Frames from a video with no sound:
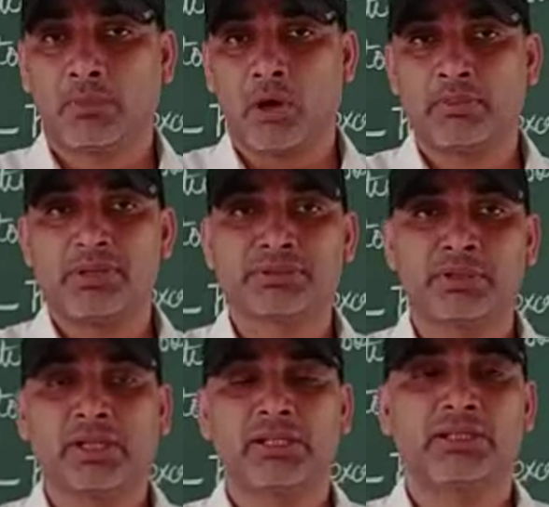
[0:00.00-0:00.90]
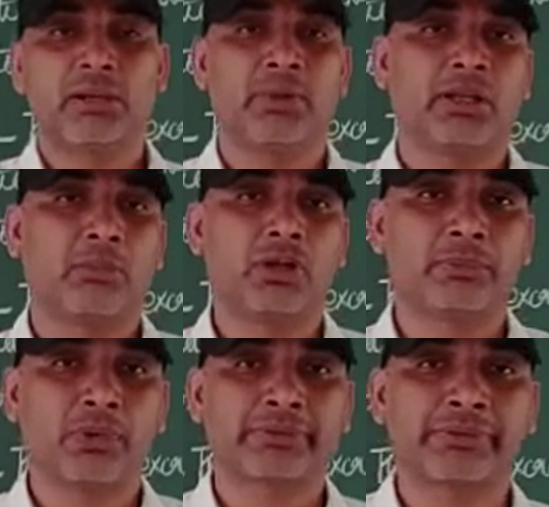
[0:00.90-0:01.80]
formation in the
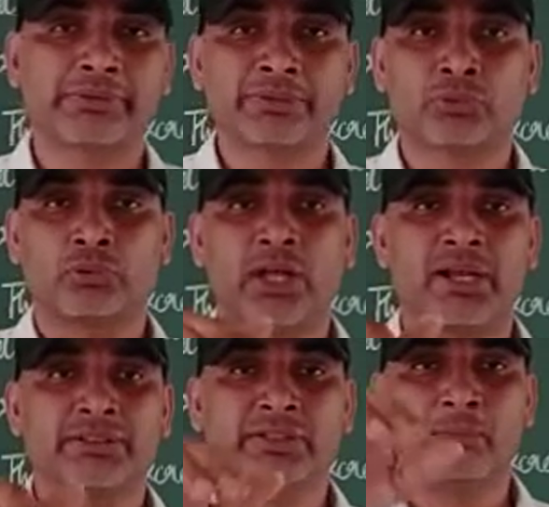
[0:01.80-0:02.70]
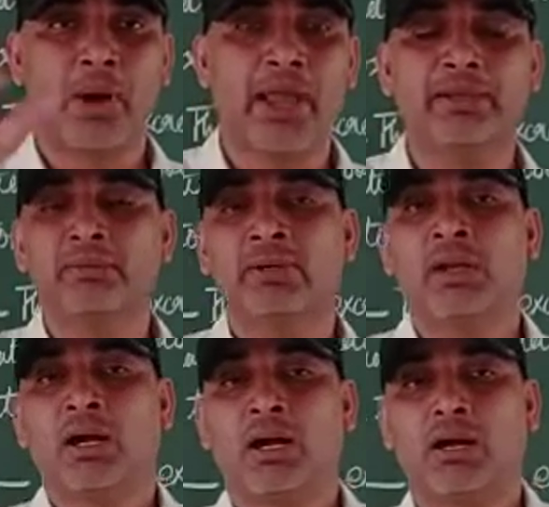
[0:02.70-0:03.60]
metabolic processes, so that is the
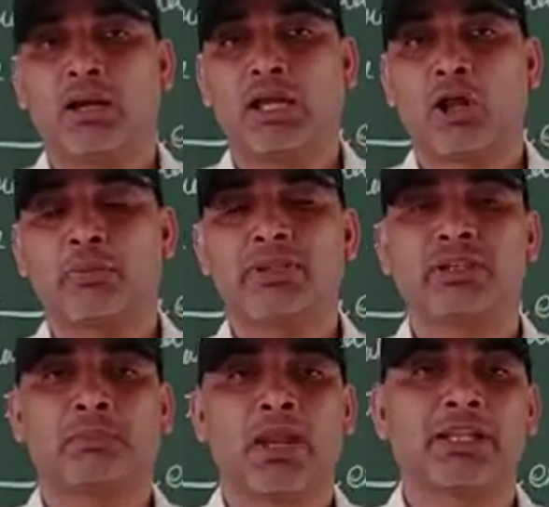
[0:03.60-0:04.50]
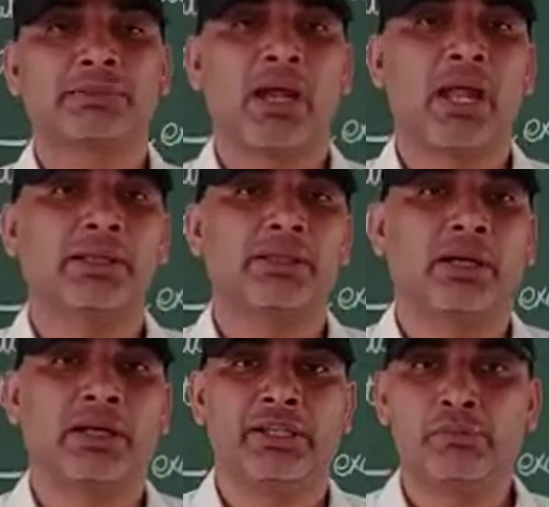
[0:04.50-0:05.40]
bind along with the plasma and
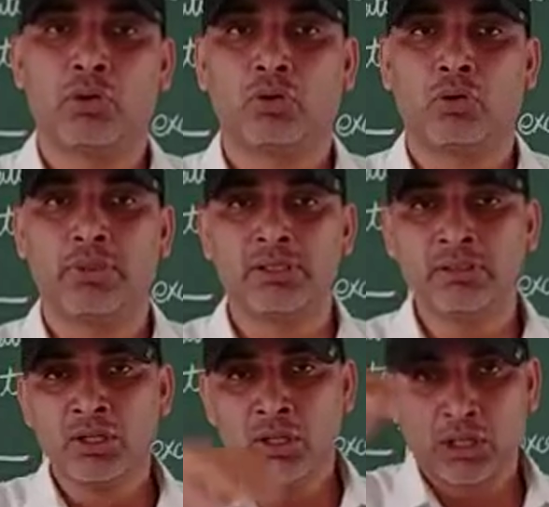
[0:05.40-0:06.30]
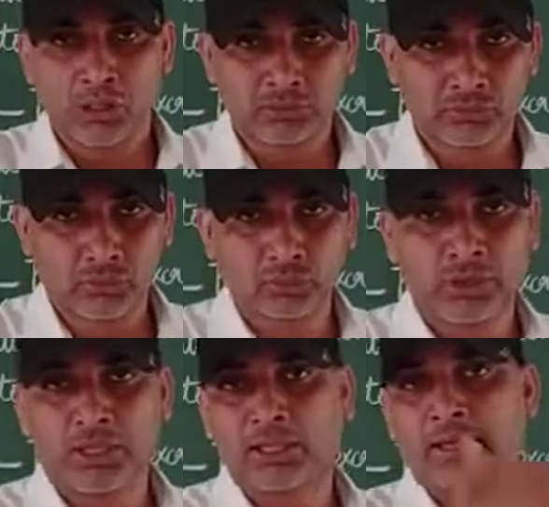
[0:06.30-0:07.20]
the hemoglobin through
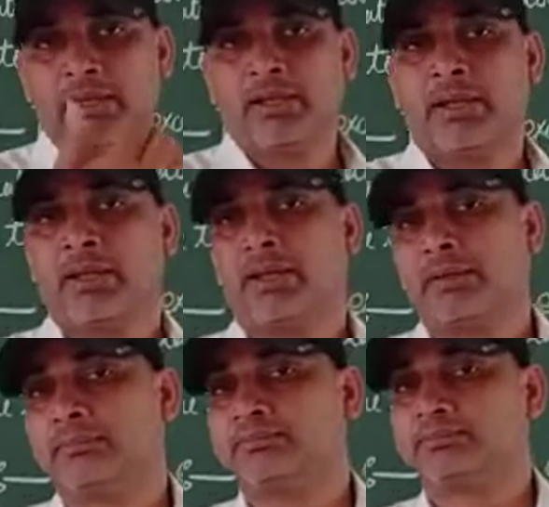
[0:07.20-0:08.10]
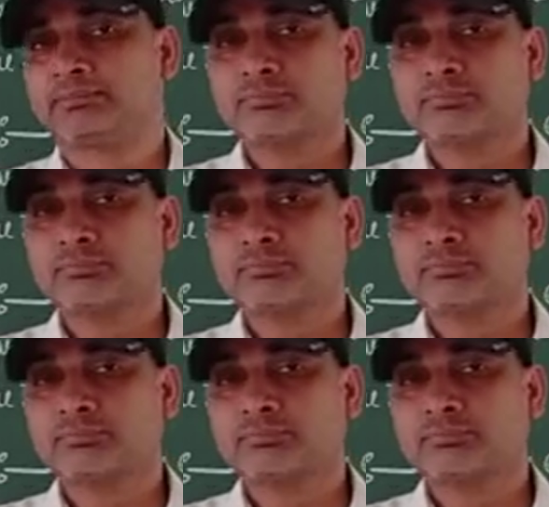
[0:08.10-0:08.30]
the